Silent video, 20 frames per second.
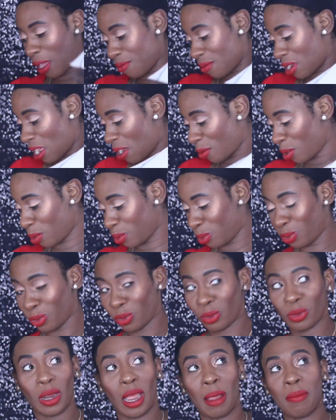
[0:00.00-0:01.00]
I'm
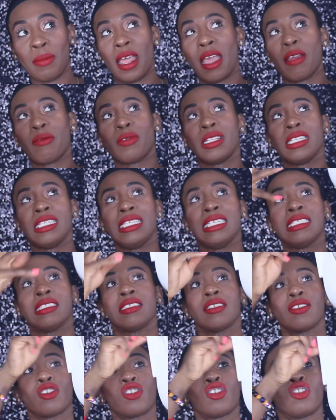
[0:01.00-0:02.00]
not really
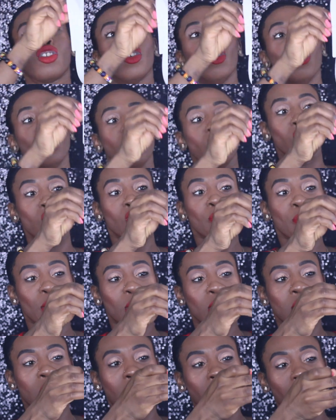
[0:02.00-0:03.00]
into
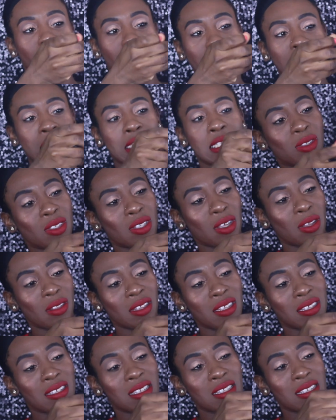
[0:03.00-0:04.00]
super long wigs, so
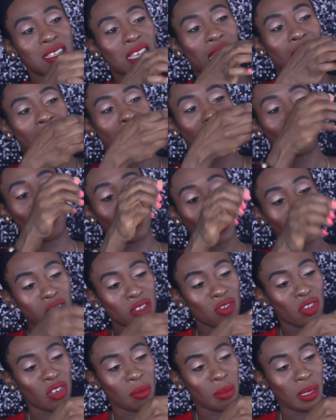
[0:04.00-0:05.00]
this is a
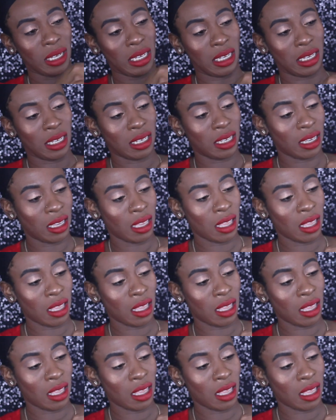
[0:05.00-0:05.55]
first for me.